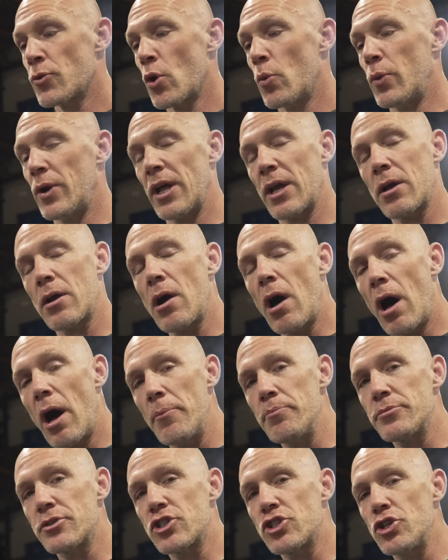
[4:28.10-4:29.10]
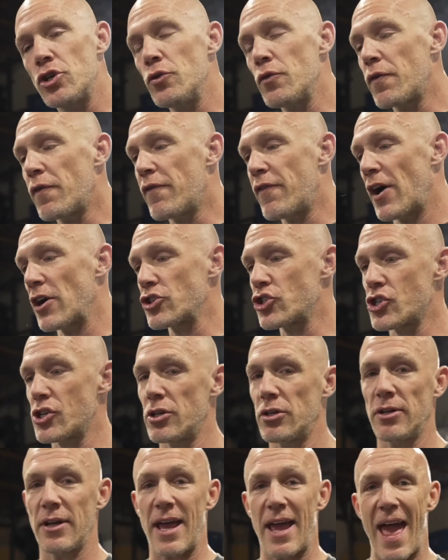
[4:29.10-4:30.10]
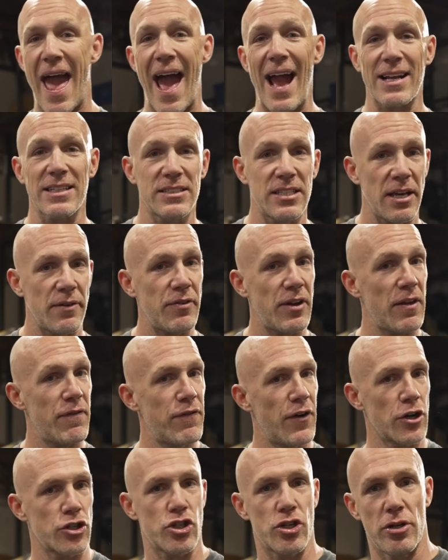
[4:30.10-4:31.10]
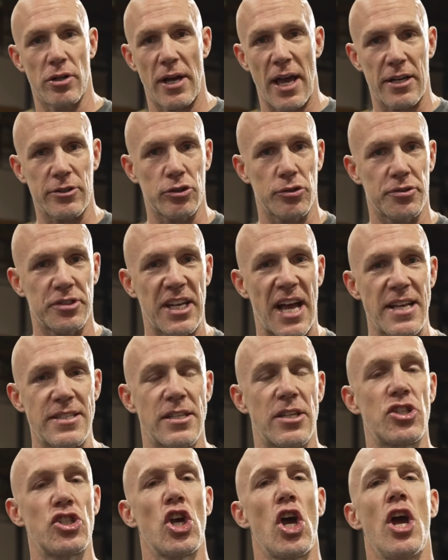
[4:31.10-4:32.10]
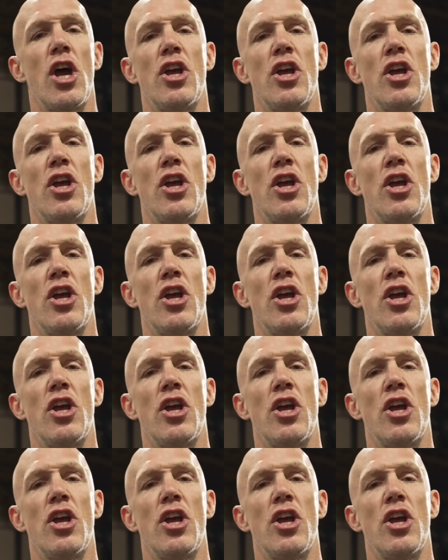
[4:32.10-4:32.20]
When it comes to functional activity, functional exercises,